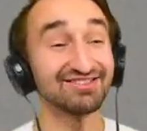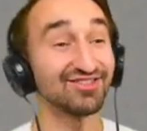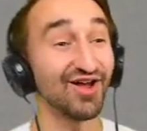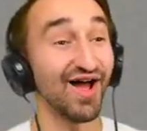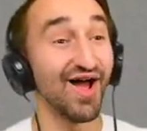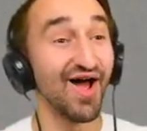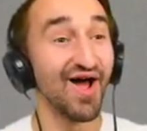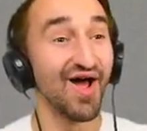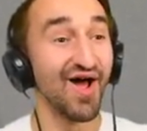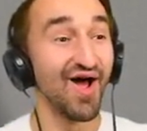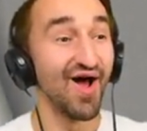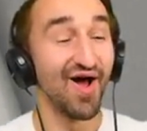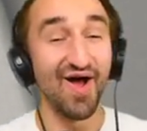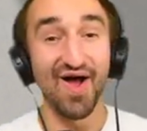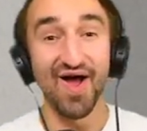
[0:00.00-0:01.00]
th you
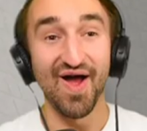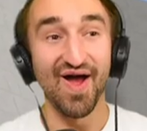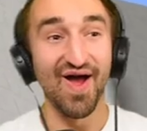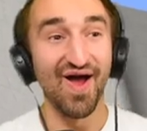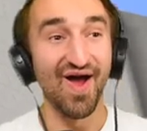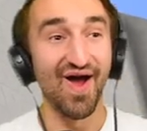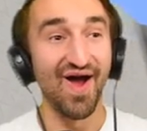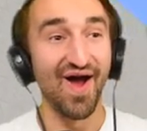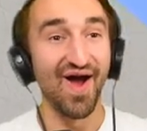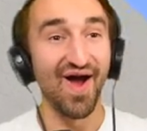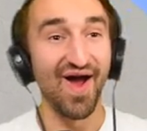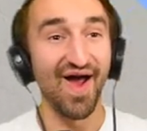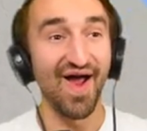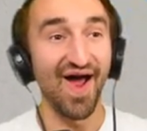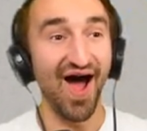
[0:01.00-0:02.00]
told us all the
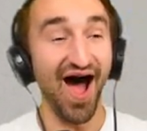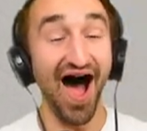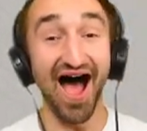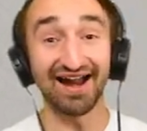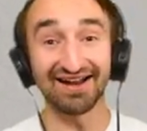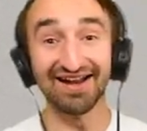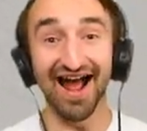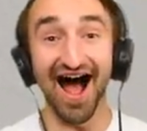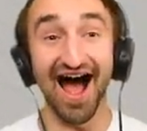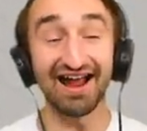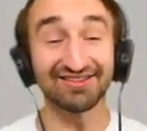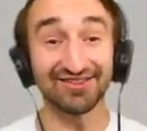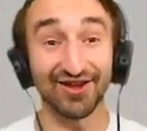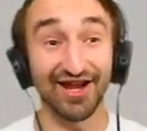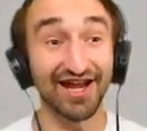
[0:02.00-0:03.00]
cheats. I,
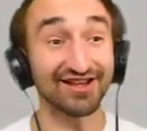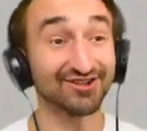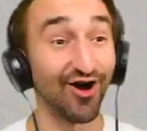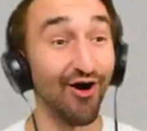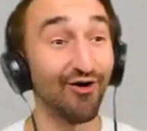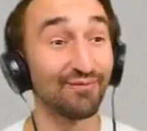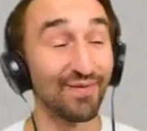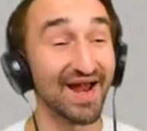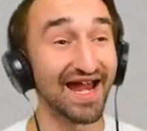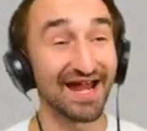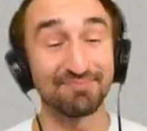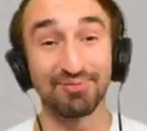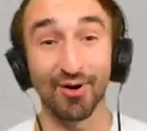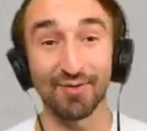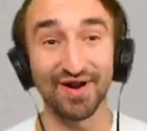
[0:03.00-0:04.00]
I, he told me
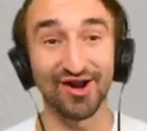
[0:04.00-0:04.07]
he pulled me